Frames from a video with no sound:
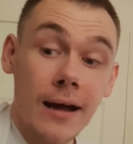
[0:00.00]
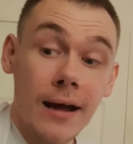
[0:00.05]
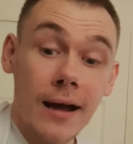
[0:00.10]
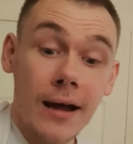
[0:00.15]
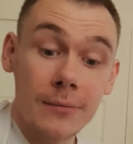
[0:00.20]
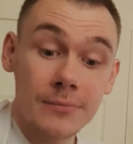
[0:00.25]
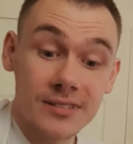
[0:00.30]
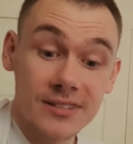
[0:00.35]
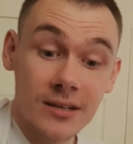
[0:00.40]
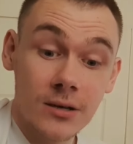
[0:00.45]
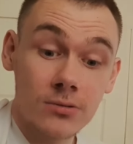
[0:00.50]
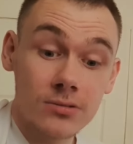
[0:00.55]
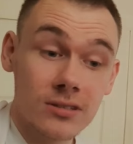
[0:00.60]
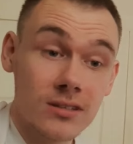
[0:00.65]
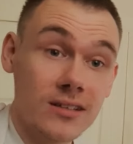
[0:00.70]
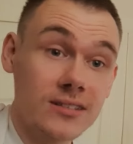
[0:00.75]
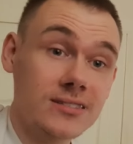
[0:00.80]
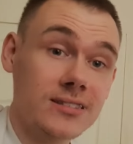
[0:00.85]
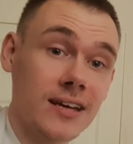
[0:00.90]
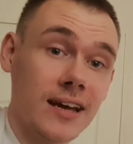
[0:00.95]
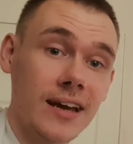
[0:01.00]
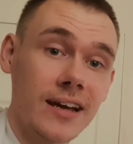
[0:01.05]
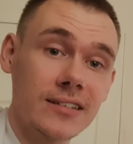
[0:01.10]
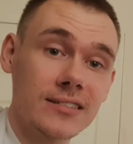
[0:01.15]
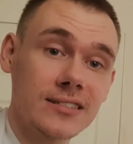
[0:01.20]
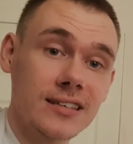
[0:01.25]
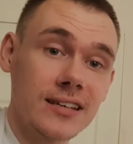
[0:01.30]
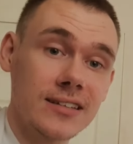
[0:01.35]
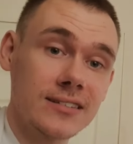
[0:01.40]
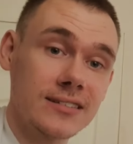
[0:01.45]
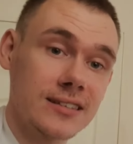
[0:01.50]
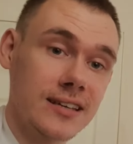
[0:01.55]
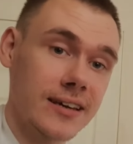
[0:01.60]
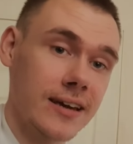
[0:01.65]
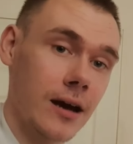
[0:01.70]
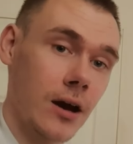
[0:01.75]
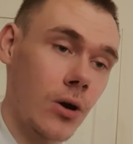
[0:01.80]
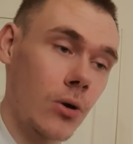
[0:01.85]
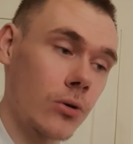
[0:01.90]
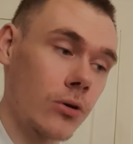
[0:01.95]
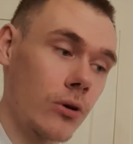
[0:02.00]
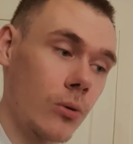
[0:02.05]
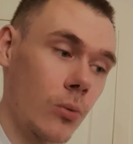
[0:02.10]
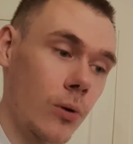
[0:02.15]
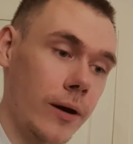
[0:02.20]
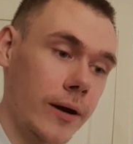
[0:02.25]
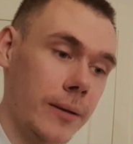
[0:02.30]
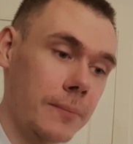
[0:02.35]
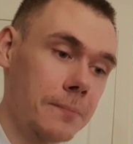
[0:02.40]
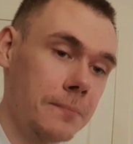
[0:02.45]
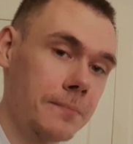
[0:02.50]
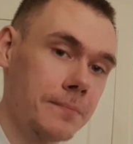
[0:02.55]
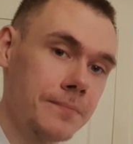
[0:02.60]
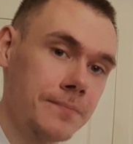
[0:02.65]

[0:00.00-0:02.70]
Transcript: I'm still to this day a season ticket holder at Wigan.